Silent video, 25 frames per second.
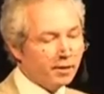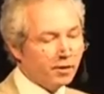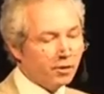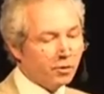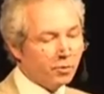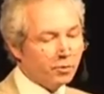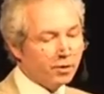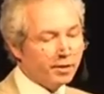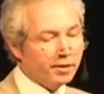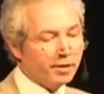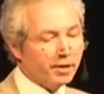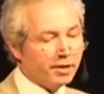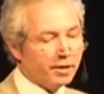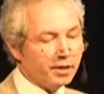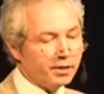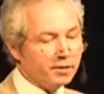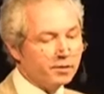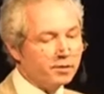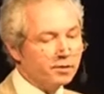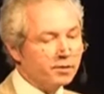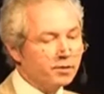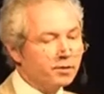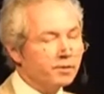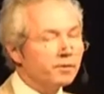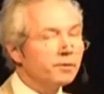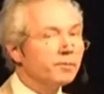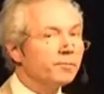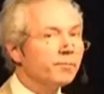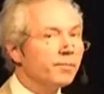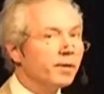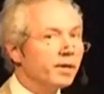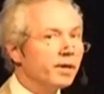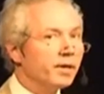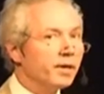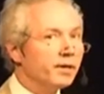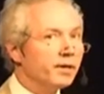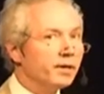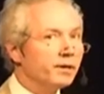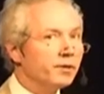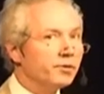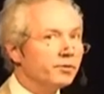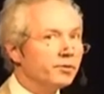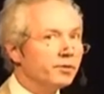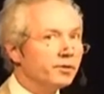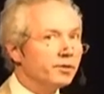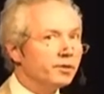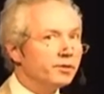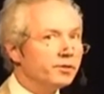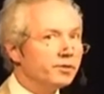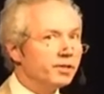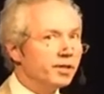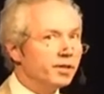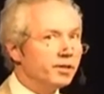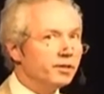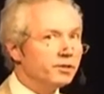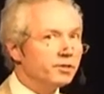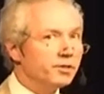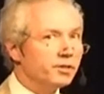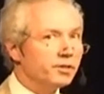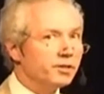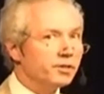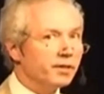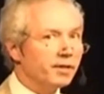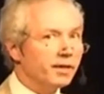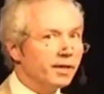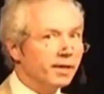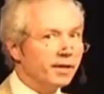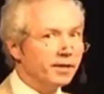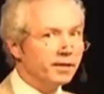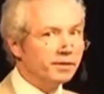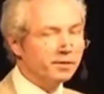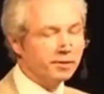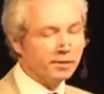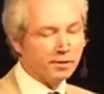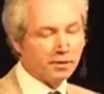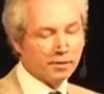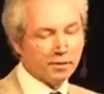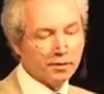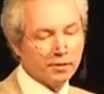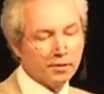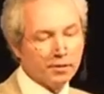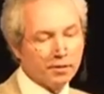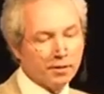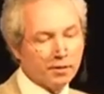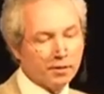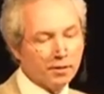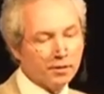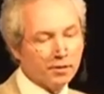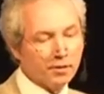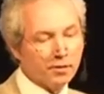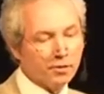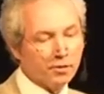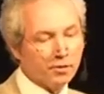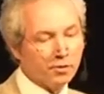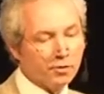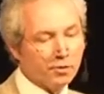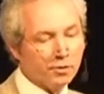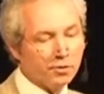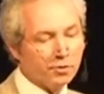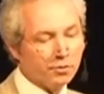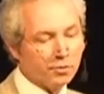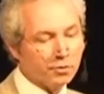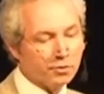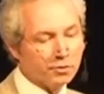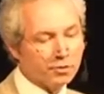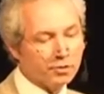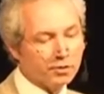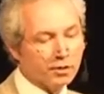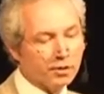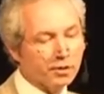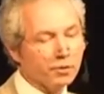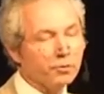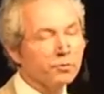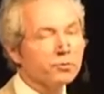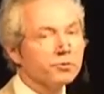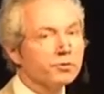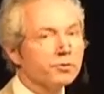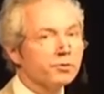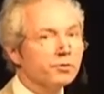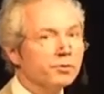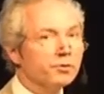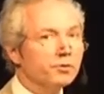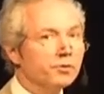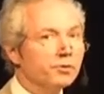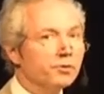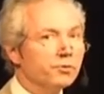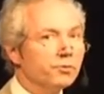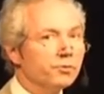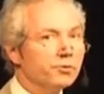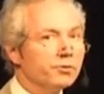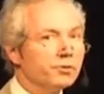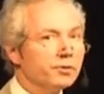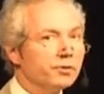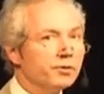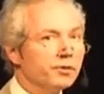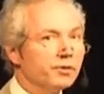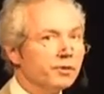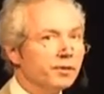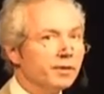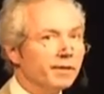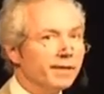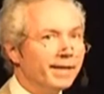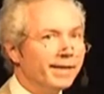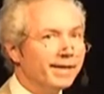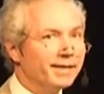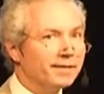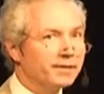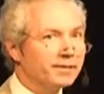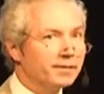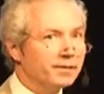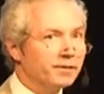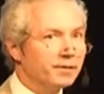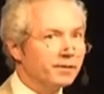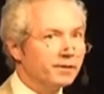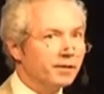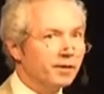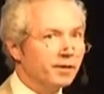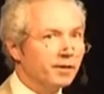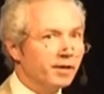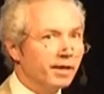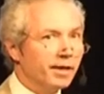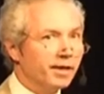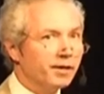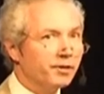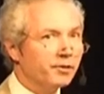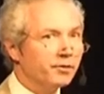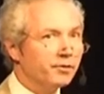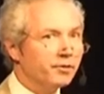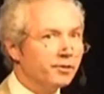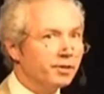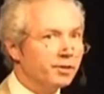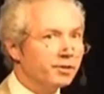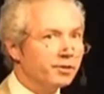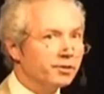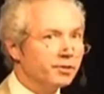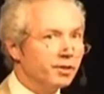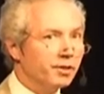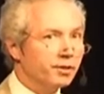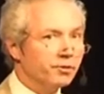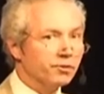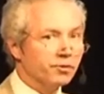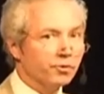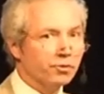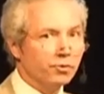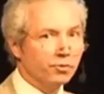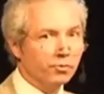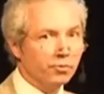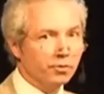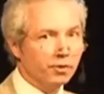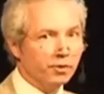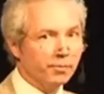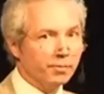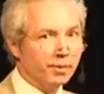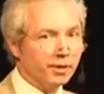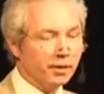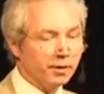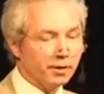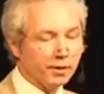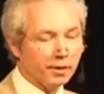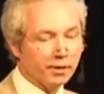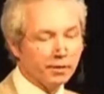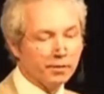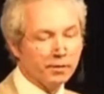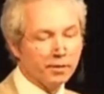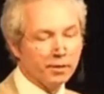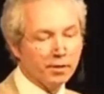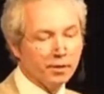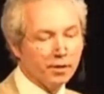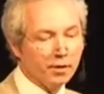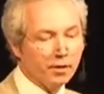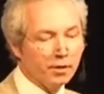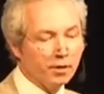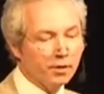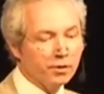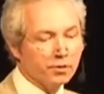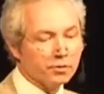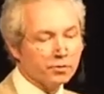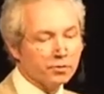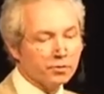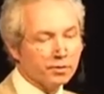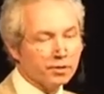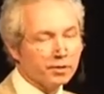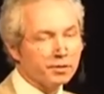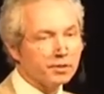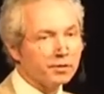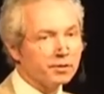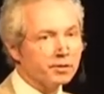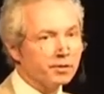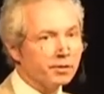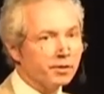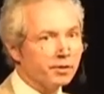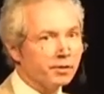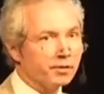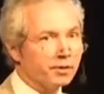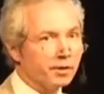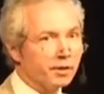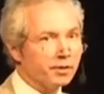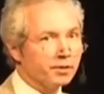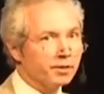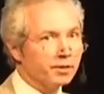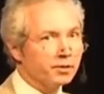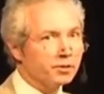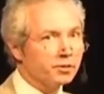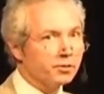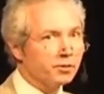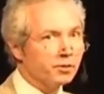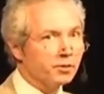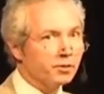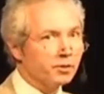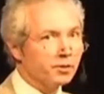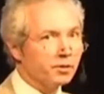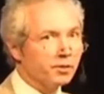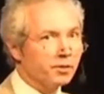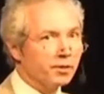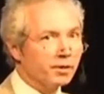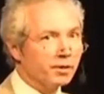only that, by changing the lighting in the corridors, they also use less air conditioning to cool the building. So this is an additional